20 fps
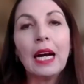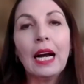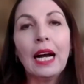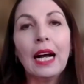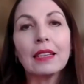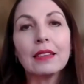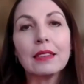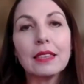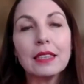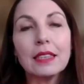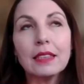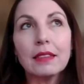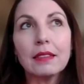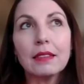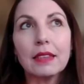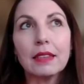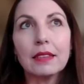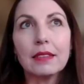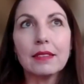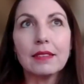I think
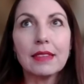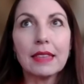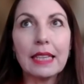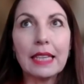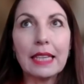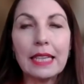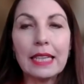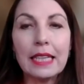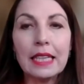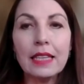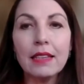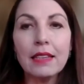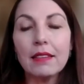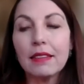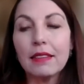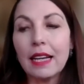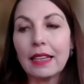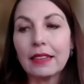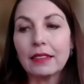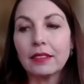it's key
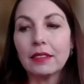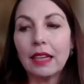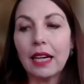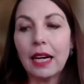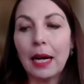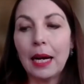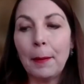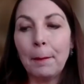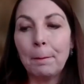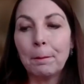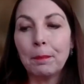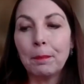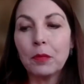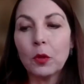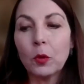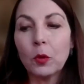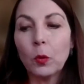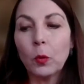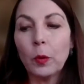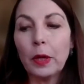that
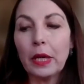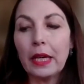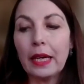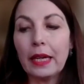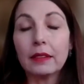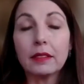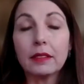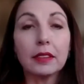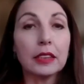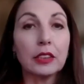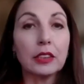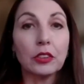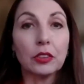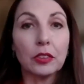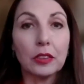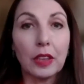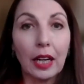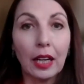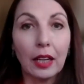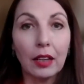we enter into
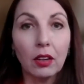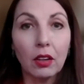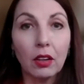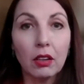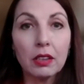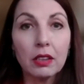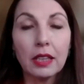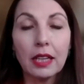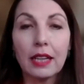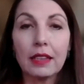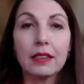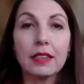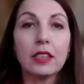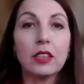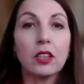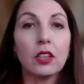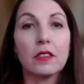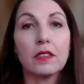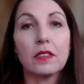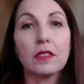dialogue. I
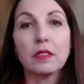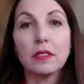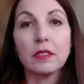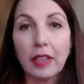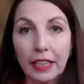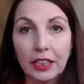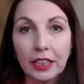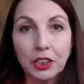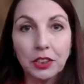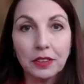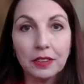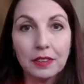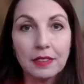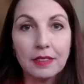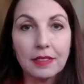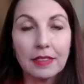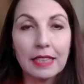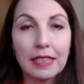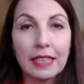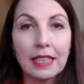think consultation is
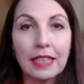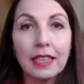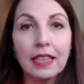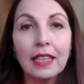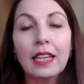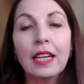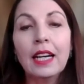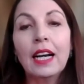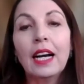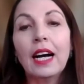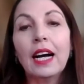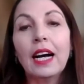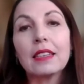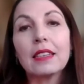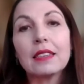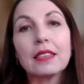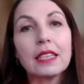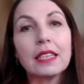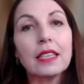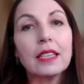key.
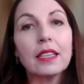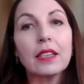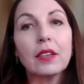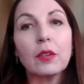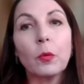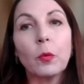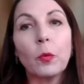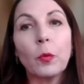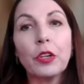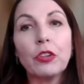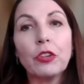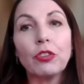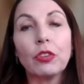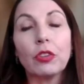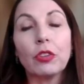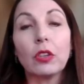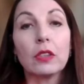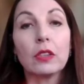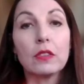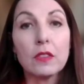I think we should
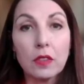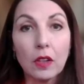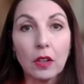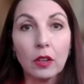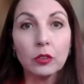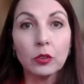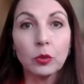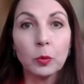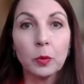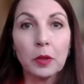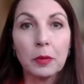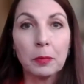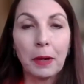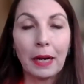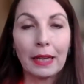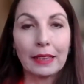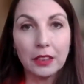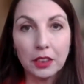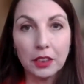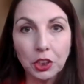consult with
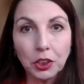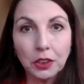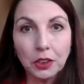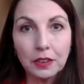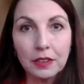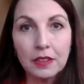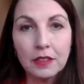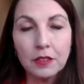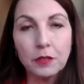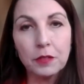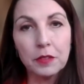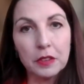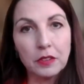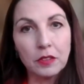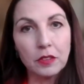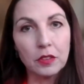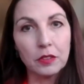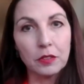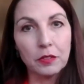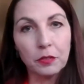practitioners
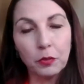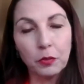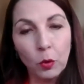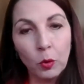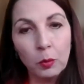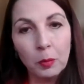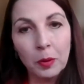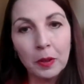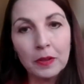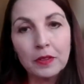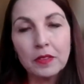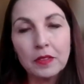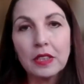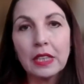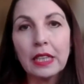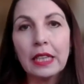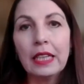first and foremost,